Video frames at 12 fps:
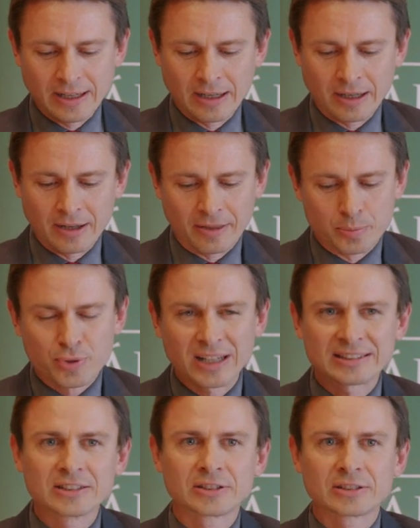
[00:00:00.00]
the
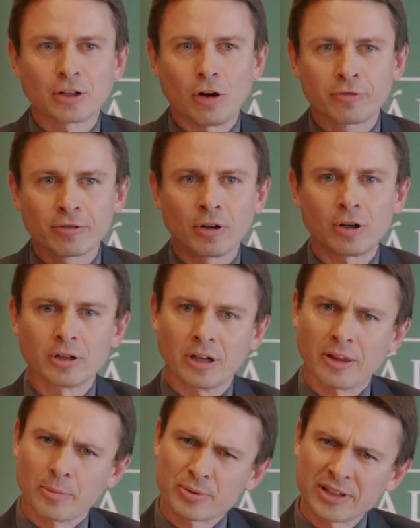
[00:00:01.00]
presence of
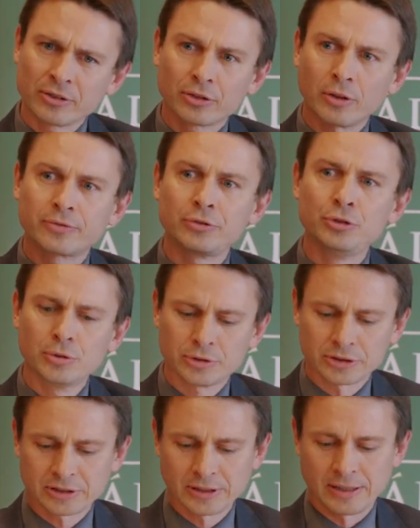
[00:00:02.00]
law, the presence of
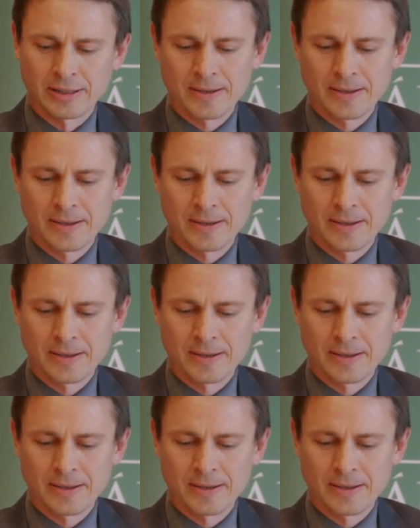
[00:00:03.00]
use,